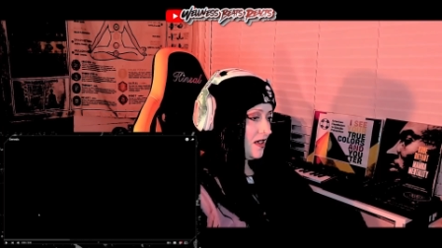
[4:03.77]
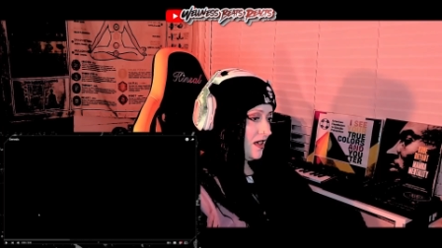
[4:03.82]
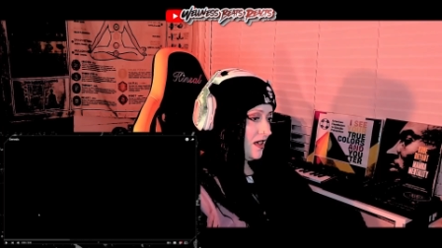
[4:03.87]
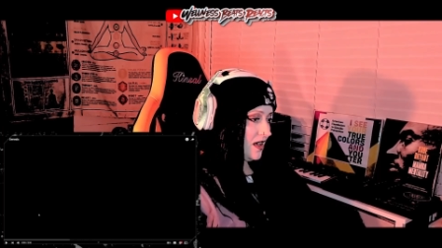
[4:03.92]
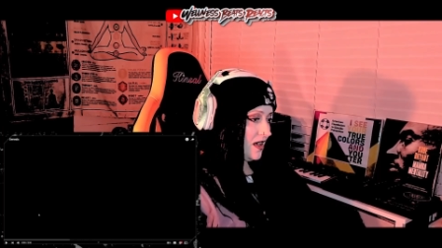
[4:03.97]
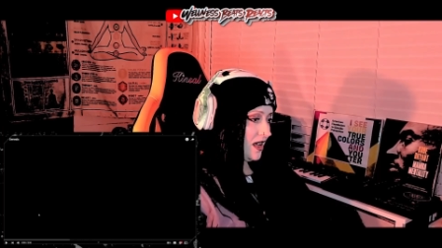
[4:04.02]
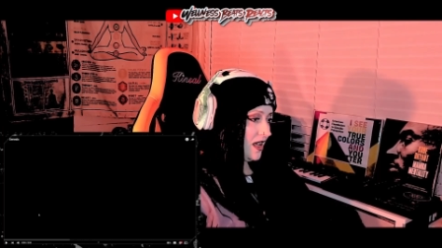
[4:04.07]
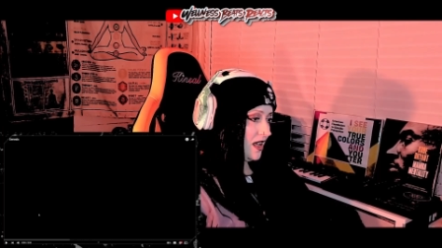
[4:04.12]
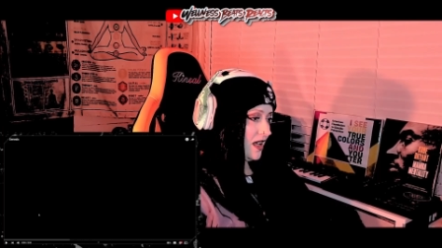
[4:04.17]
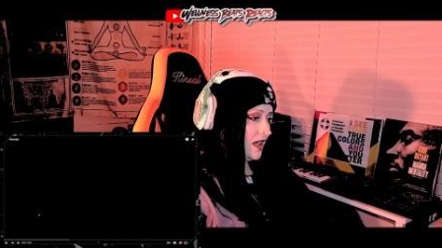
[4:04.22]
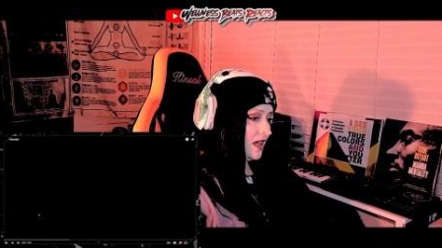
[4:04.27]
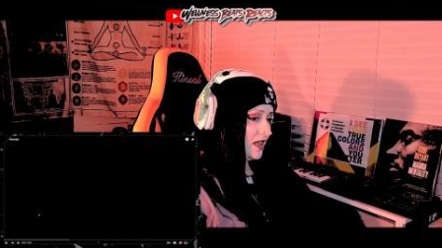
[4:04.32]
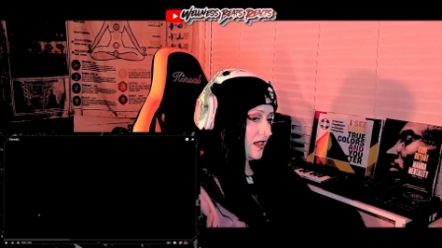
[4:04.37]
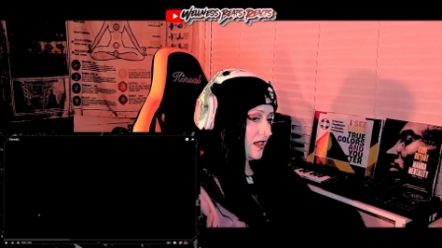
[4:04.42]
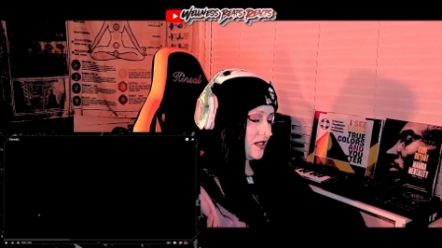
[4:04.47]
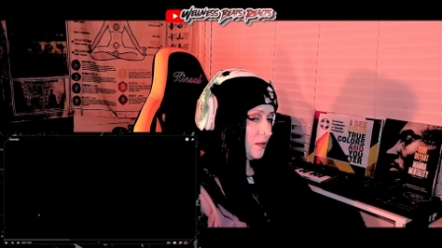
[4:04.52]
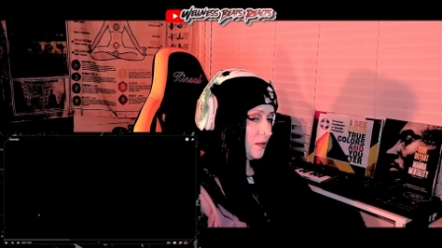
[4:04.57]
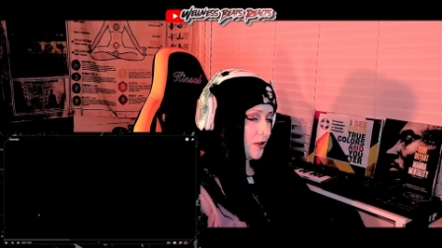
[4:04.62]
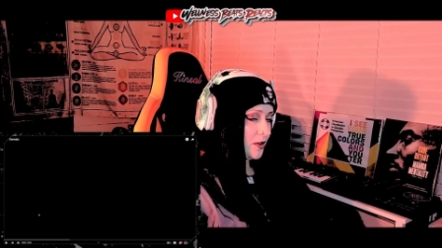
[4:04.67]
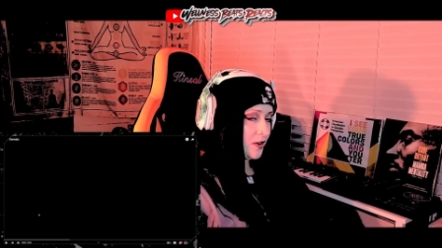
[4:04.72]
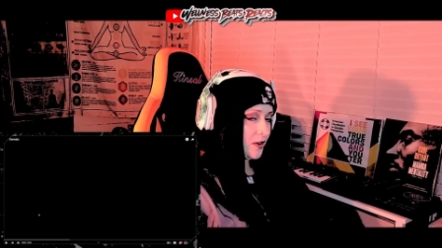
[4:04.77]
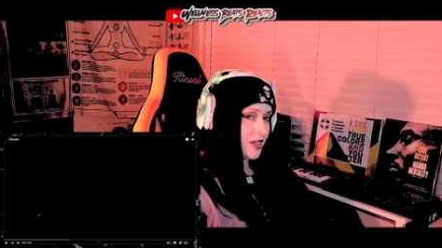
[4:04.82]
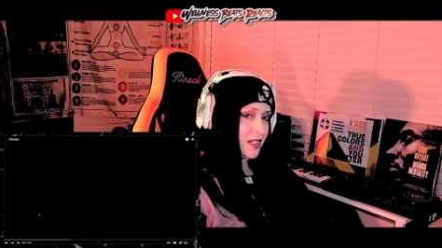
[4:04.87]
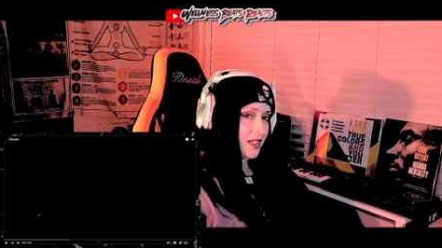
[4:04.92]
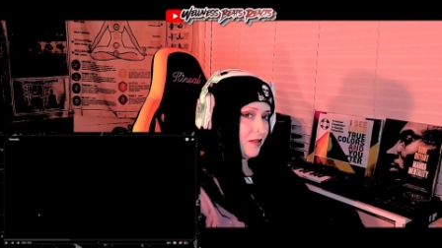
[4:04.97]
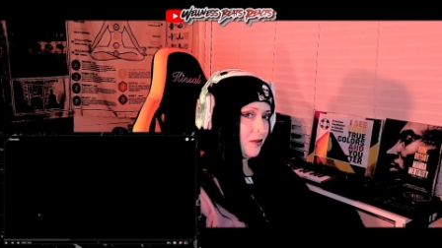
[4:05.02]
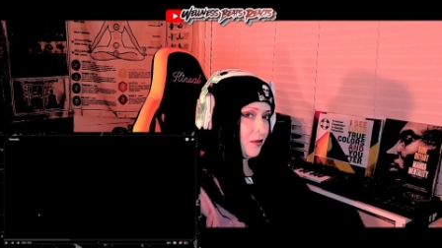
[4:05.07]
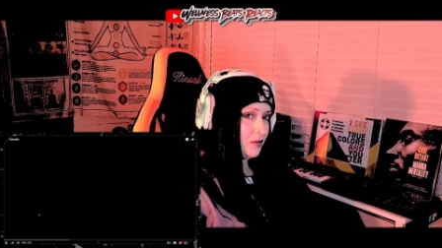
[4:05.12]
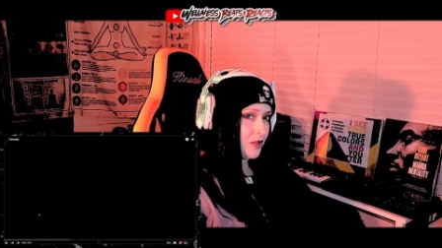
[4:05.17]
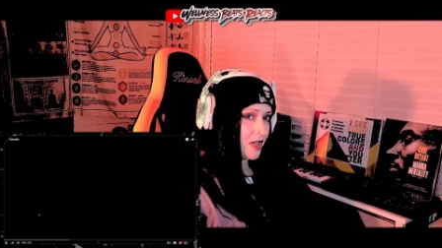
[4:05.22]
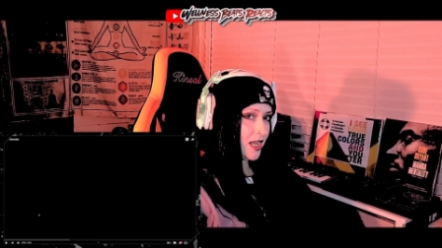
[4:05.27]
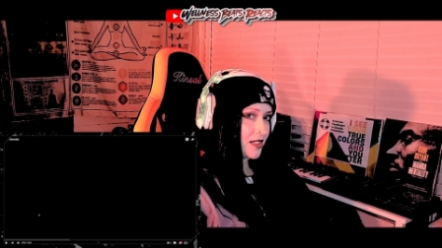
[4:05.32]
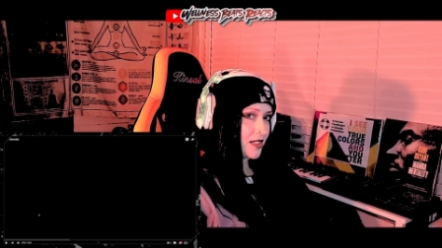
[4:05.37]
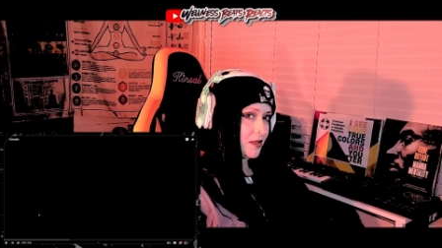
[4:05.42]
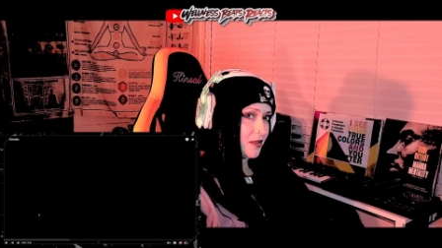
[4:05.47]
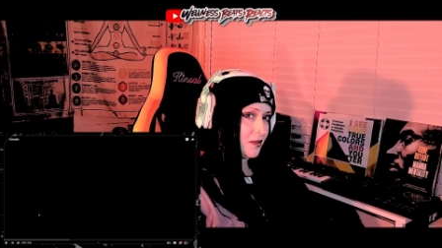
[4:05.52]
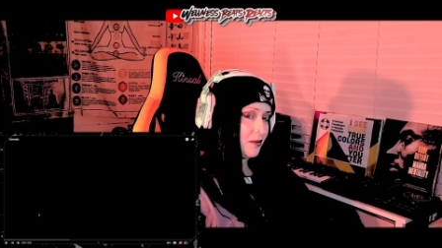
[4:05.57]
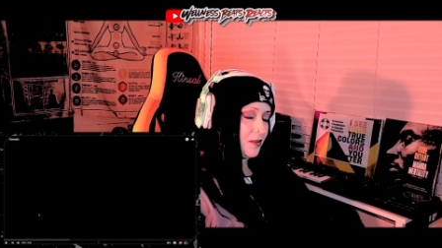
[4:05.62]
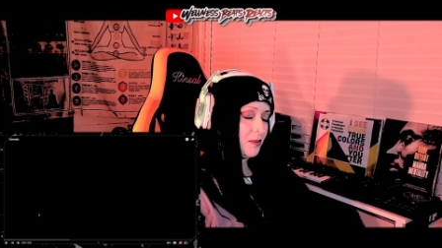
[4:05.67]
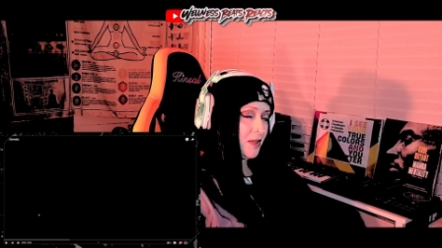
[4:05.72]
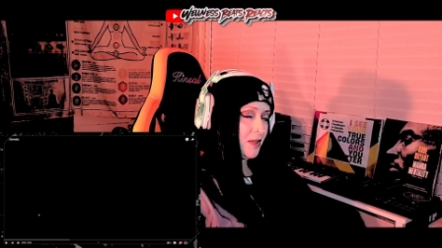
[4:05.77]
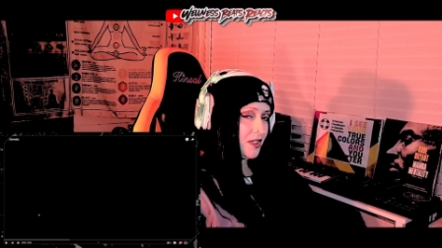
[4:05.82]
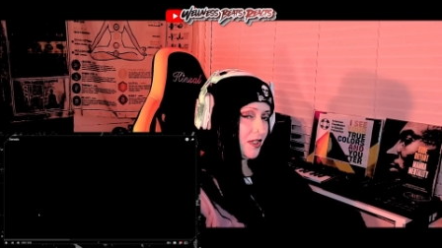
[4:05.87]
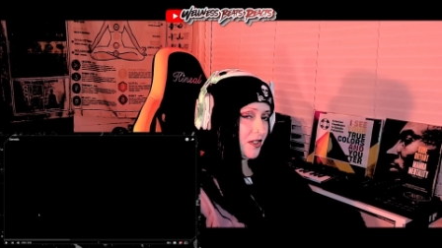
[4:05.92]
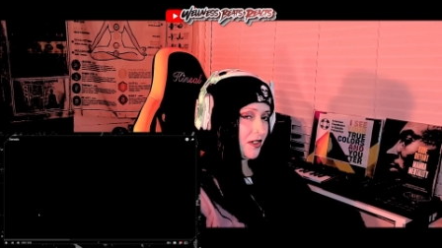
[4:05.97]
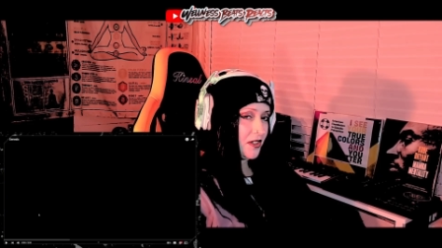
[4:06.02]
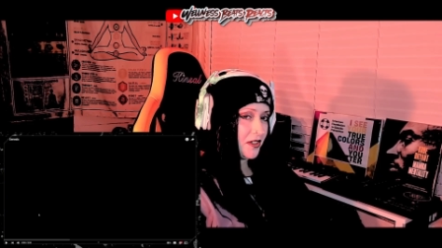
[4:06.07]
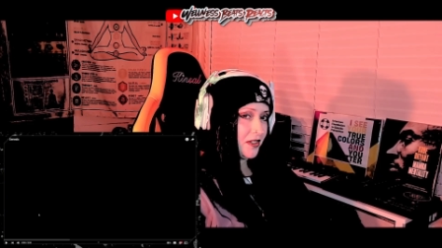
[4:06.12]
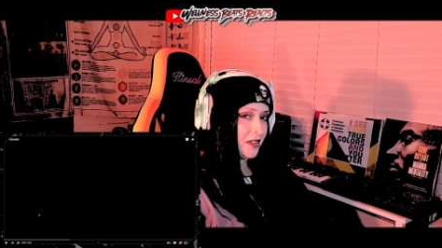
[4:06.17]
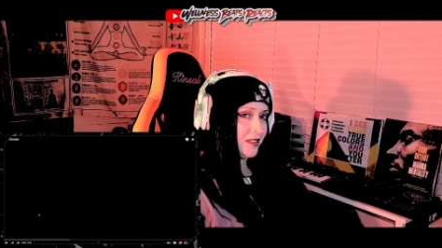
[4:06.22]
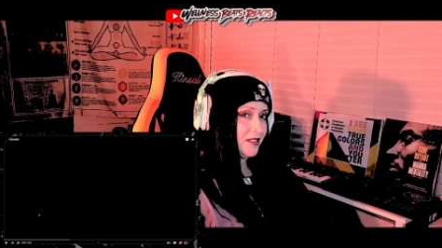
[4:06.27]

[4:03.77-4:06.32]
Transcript: And I'll be reacting with my daughter